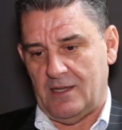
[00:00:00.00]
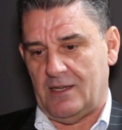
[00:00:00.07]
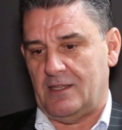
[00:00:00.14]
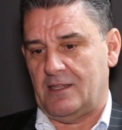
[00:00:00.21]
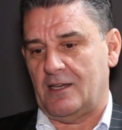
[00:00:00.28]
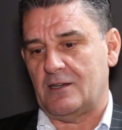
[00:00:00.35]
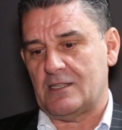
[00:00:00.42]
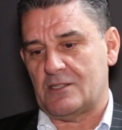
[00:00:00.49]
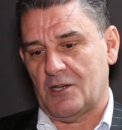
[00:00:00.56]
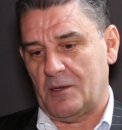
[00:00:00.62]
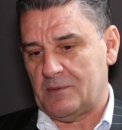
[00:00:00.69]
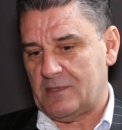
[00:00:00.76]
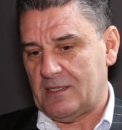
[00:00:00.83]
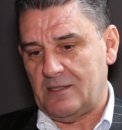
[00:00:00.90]
The only
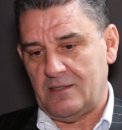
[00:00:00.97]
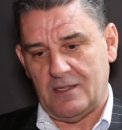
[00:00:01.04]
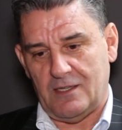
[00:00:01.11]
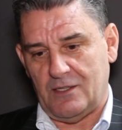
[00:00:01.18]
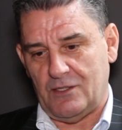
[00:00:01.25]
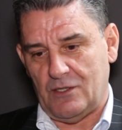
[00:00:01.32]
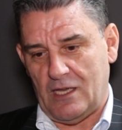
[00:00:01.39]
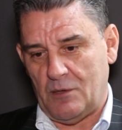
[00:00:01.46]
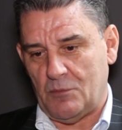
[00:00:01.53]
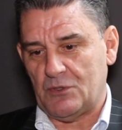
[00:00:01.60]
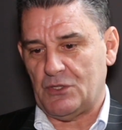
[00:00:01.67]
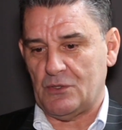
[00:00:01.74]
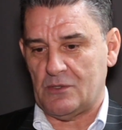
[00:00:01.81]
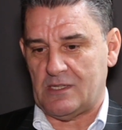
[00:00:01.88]
times he
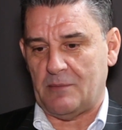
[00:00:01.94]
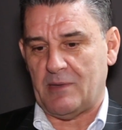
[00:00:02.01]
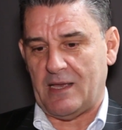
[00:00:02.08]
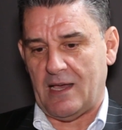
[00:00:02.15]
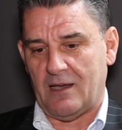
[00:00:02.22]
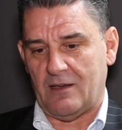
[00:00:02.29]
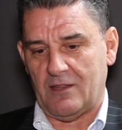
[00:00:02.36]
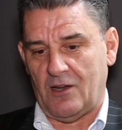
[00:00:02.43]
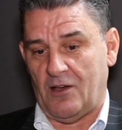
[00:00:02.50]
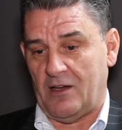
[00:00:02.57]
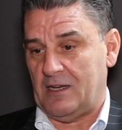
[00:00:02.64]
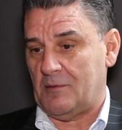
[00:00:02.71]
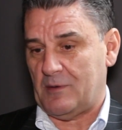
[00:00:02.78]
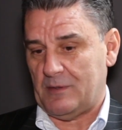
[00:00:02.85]
would usually be out of the
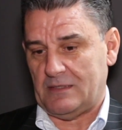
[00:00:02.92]
lineup